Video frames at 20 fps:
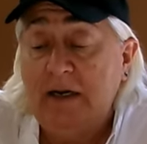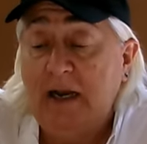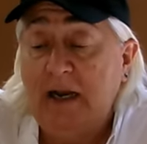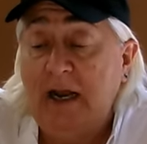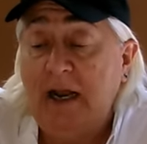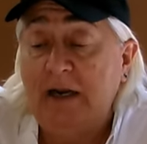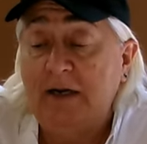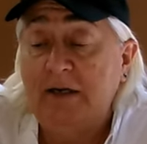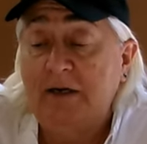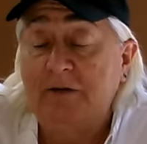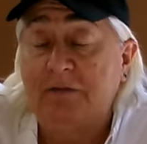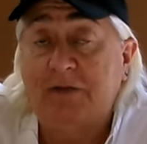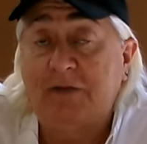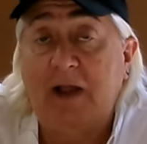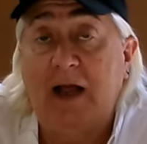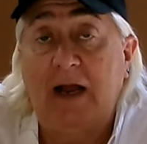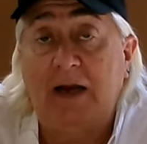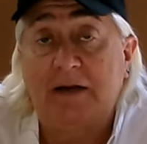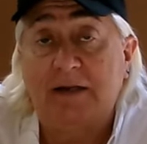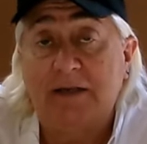and
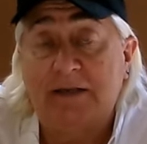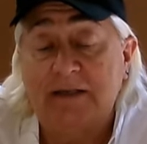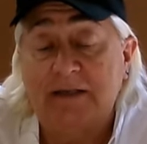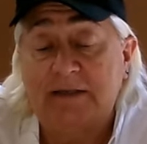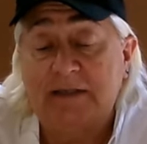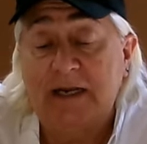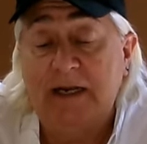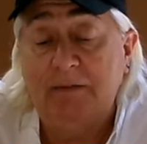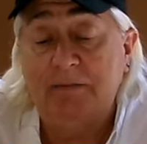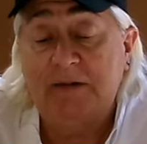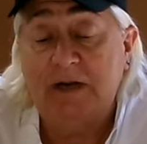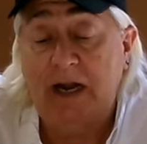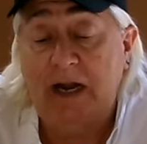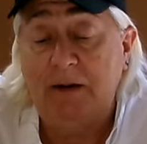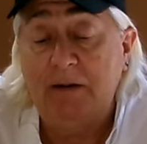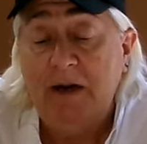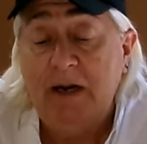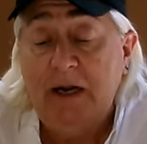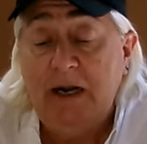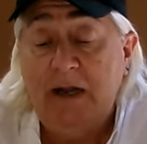deflect at the same time.
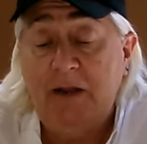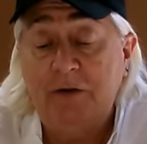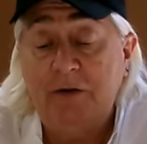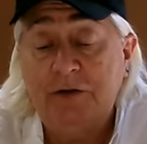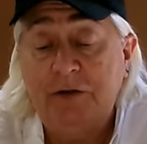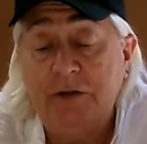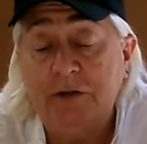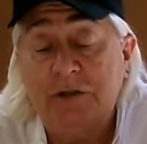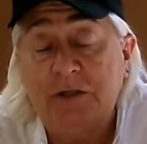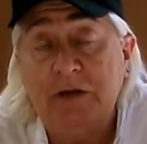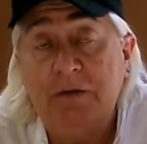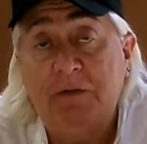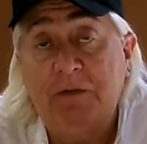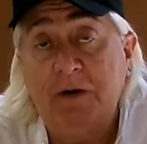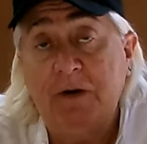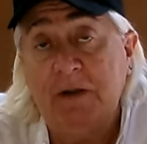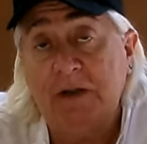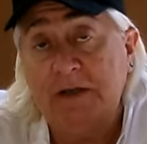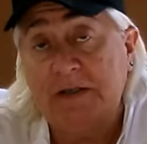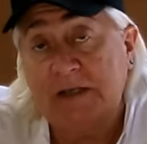And there's usually a
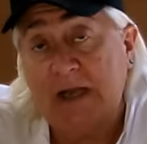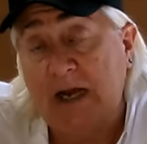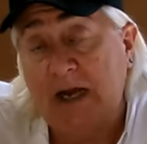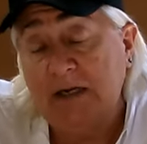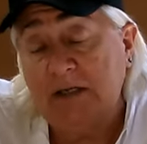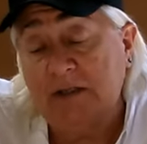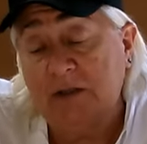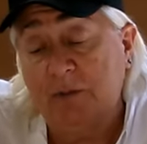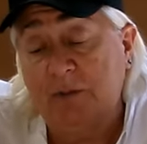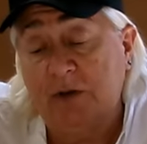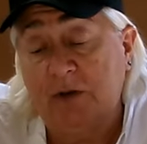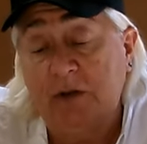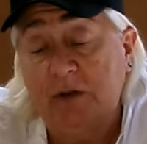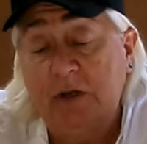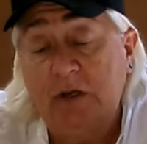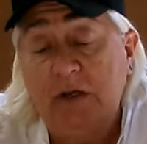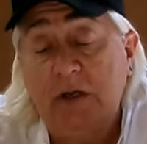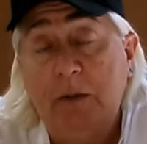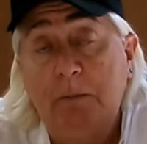fairly sizable